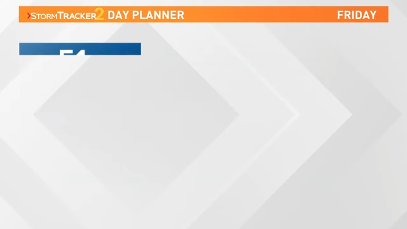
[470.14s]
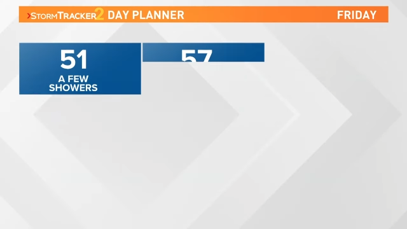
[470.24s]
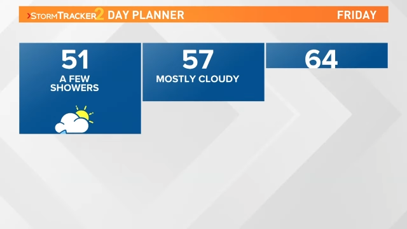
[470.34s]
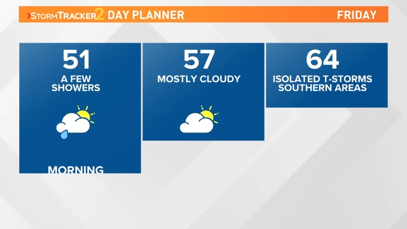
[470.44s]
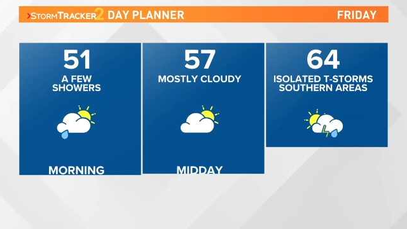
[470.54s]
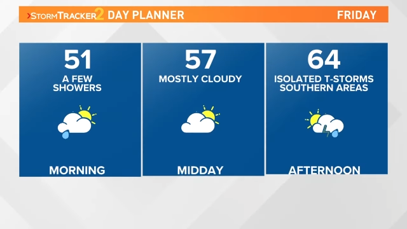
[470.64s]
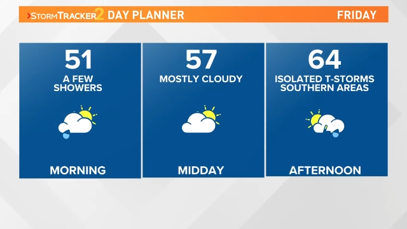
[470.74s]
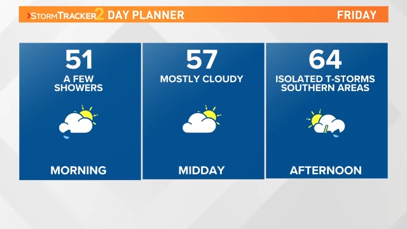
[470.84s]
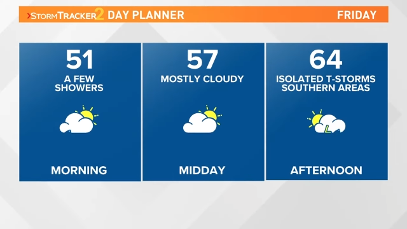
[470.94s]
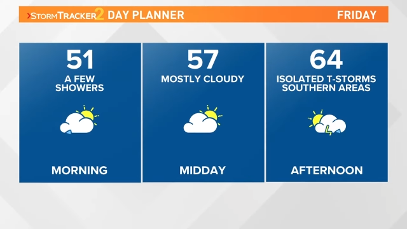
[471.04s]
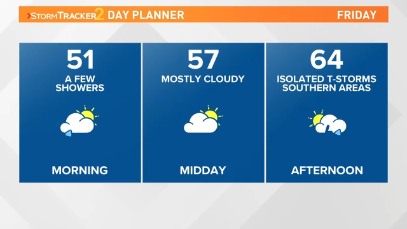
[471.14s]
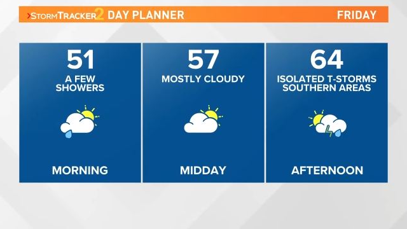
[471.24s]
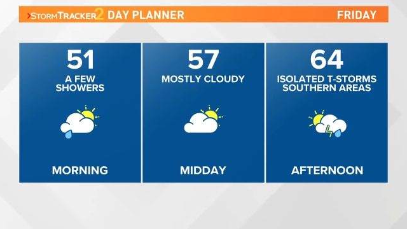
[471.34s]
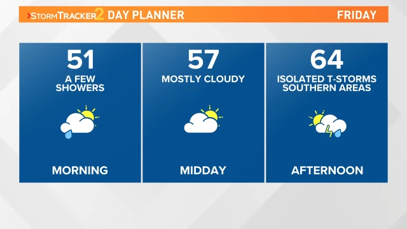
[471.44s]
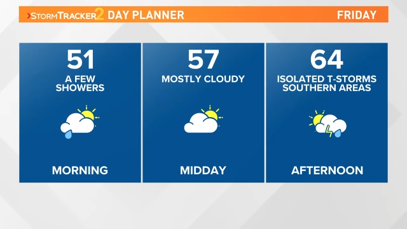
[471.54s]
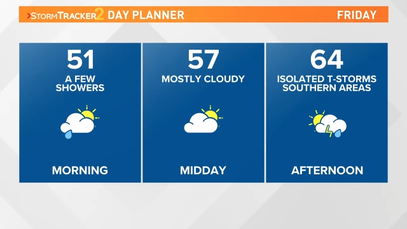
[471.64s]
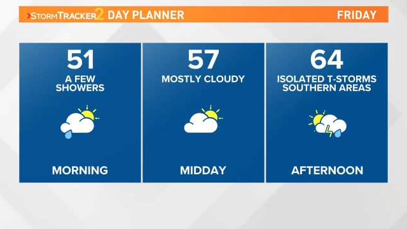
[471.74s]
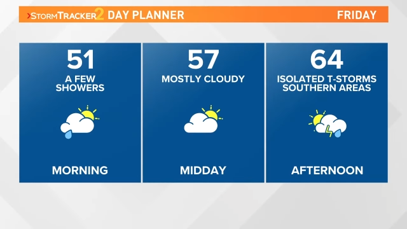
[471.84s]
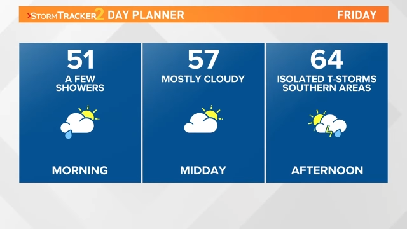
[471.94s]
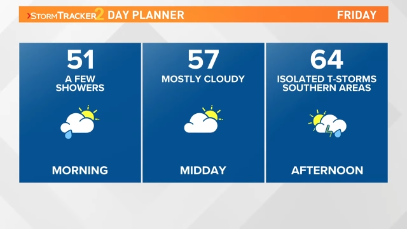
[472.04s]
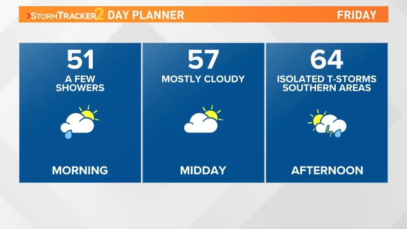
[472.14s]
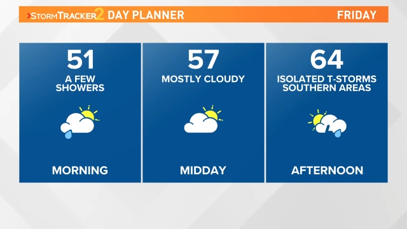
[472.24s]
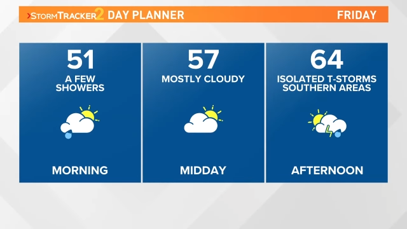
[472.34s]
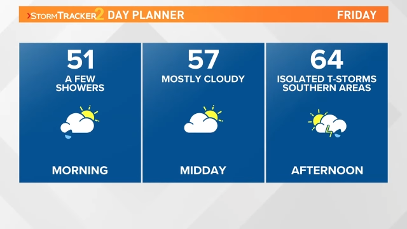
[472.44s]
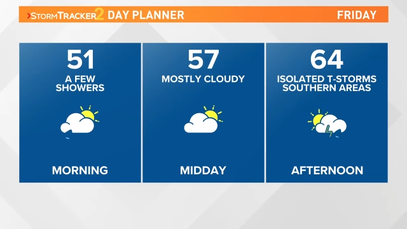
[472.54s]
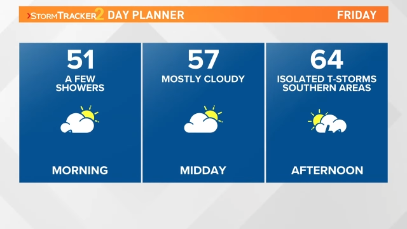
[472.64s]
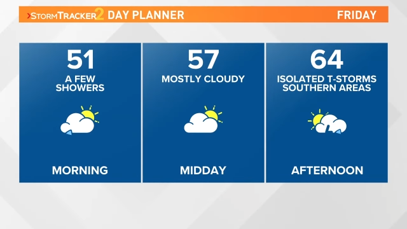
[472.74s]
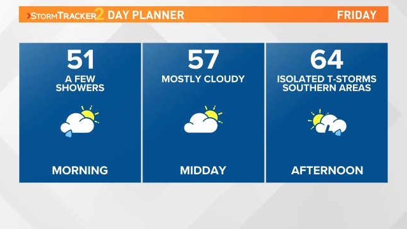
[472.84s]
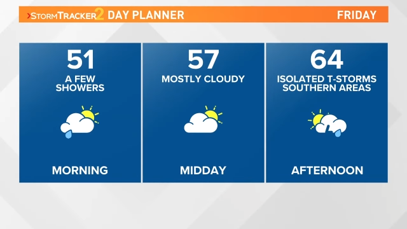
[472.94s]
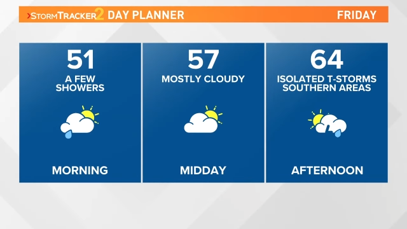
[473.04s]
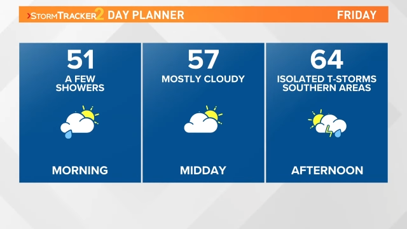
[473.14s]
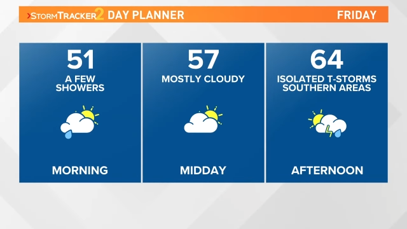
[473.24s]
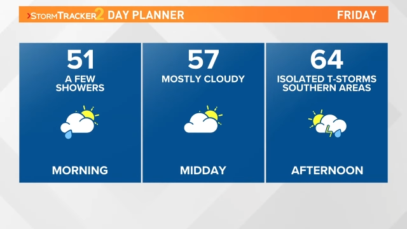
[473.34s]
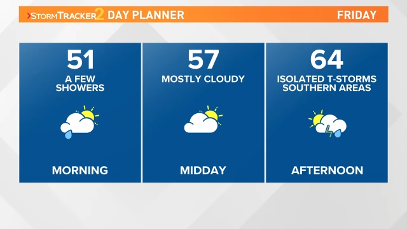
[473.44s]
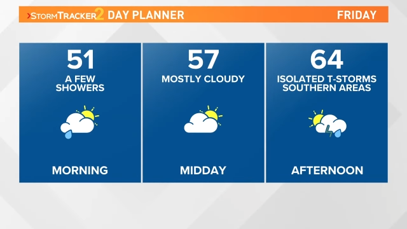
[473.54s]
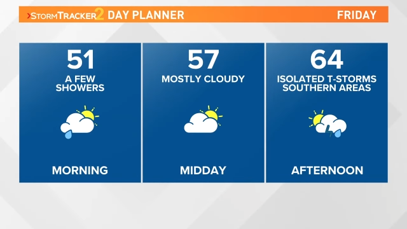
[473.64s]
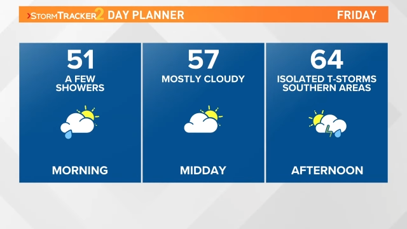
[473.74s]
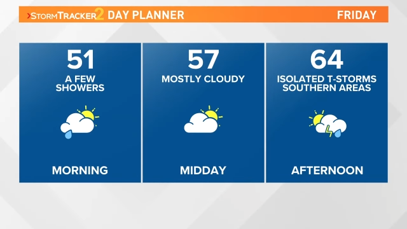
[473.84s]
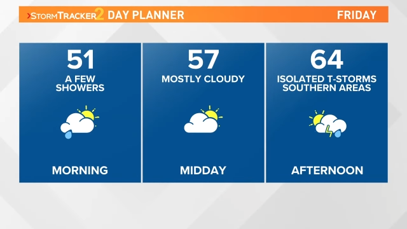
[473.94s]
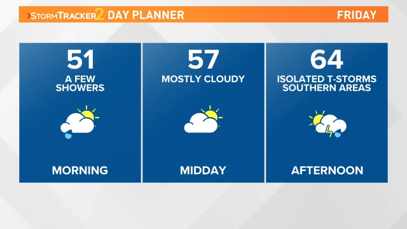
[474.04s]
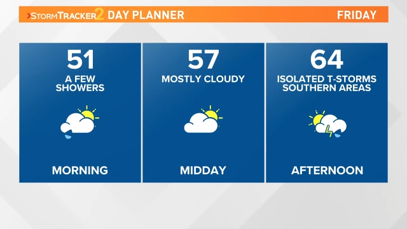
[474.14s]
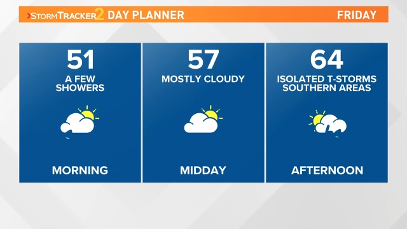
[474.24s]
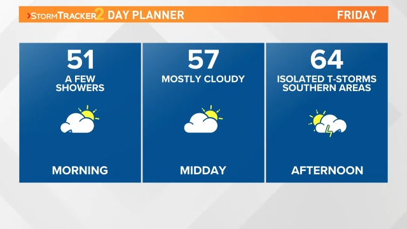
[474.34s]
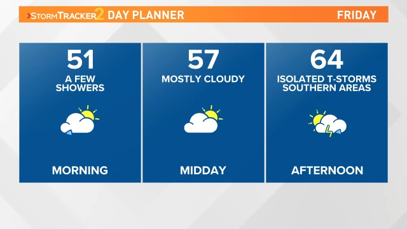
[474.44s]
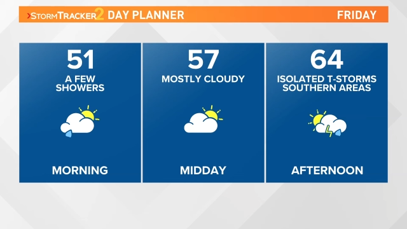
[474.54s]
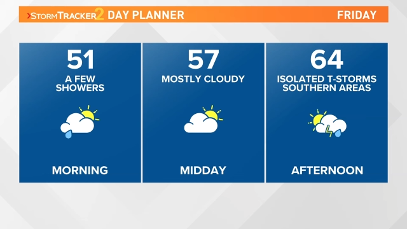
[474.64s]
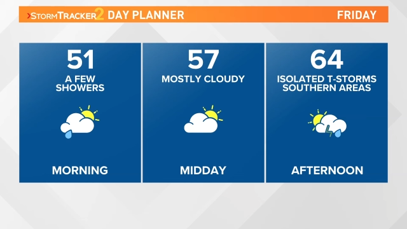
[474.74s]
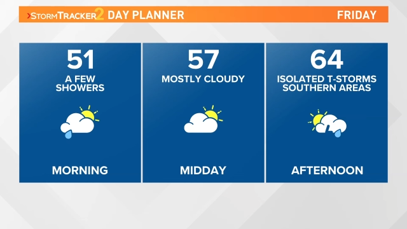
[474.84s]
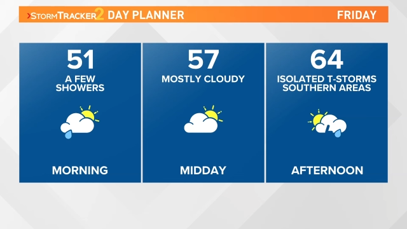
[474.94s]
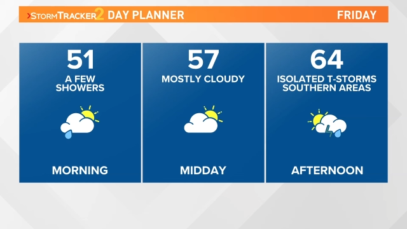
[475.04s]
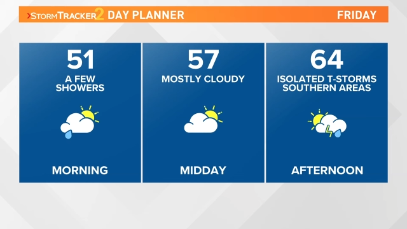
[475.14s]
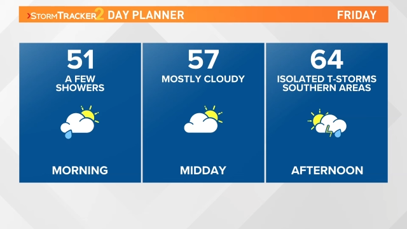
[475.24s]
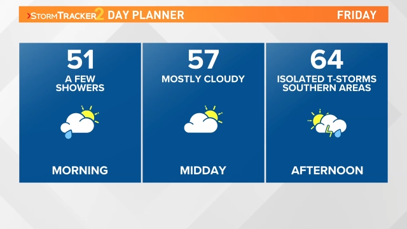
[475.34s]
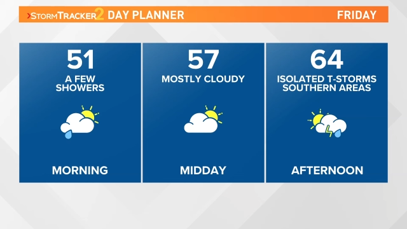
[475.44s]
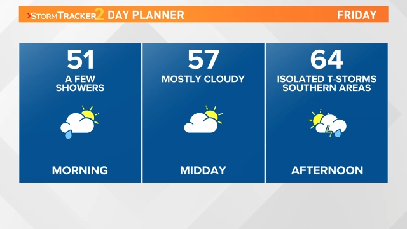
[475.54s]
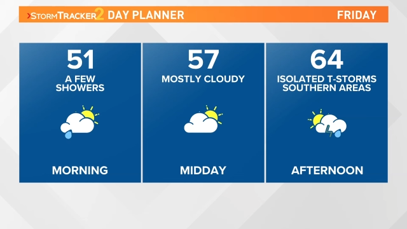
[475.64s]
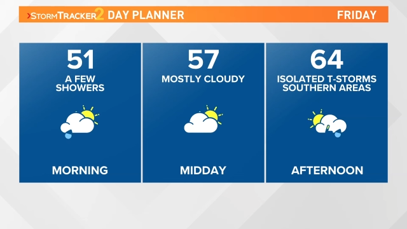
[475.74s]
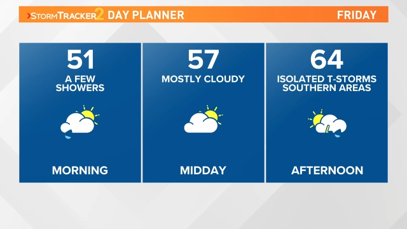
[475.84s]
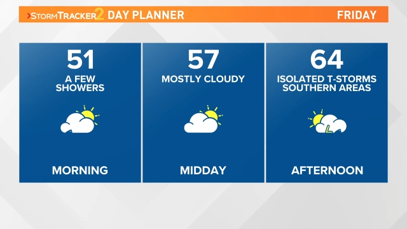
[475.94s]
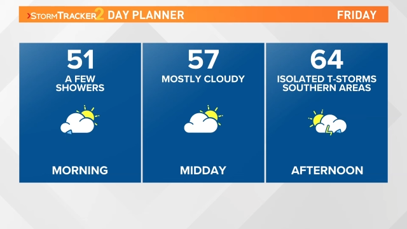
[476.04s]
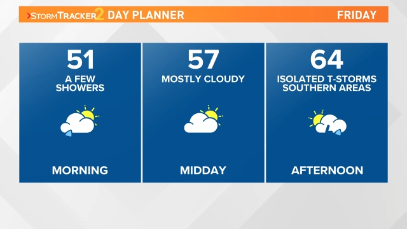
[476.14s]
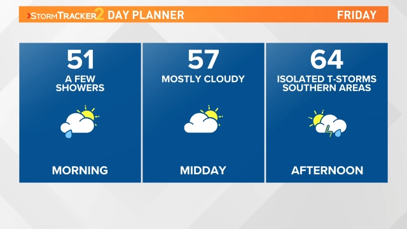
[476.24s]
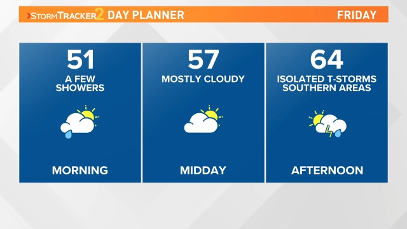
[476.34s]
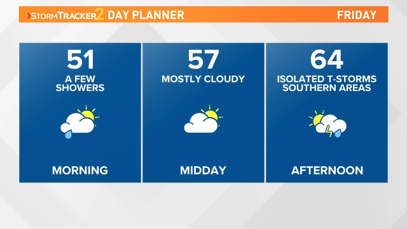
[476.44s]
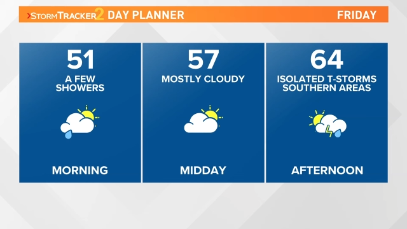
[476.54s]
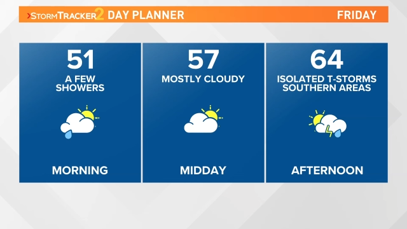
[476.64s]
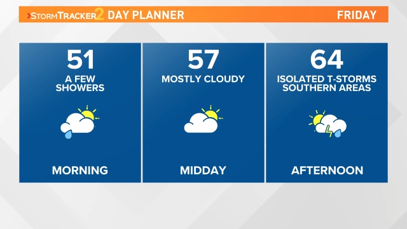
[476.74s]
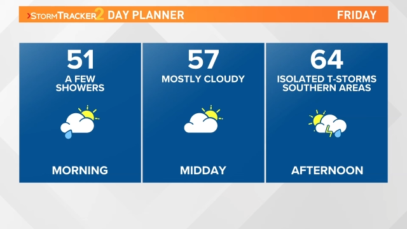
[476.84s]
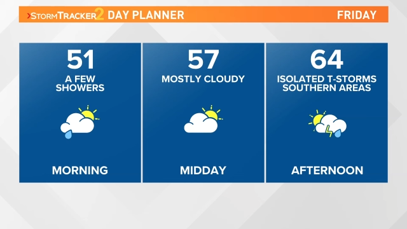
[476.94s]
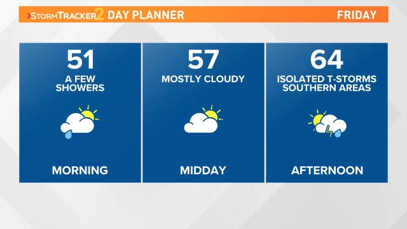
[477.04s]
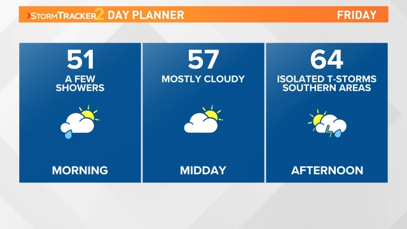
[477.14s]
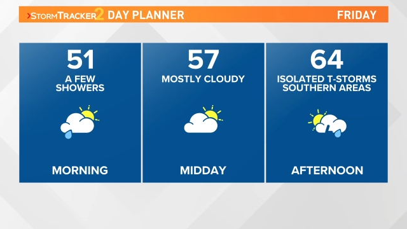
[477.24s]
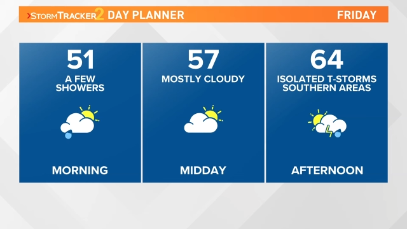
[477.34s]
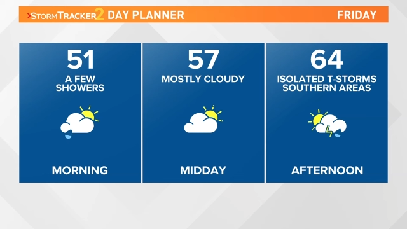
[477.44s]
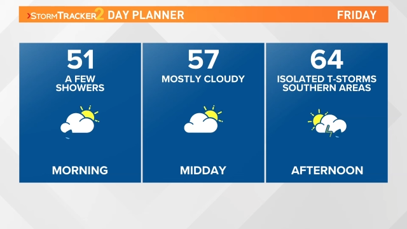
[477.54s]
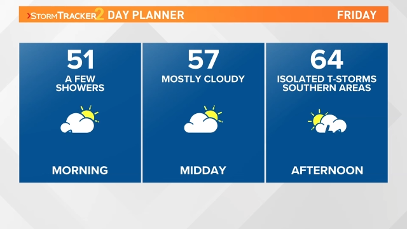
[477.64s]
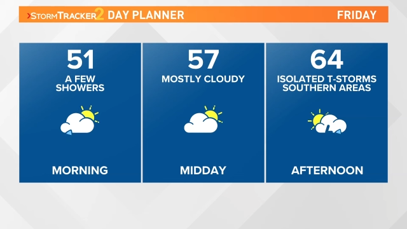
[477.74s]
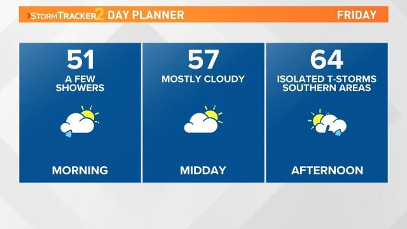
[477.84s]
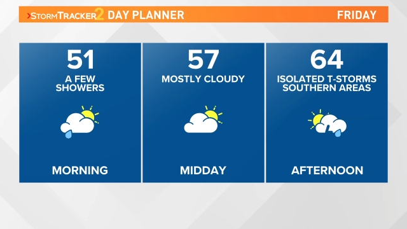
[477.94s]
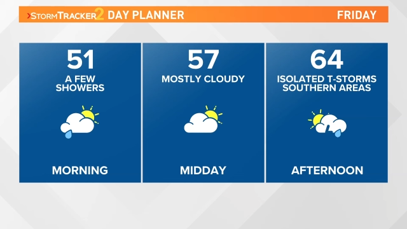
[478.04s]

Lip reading: (no speaker visible)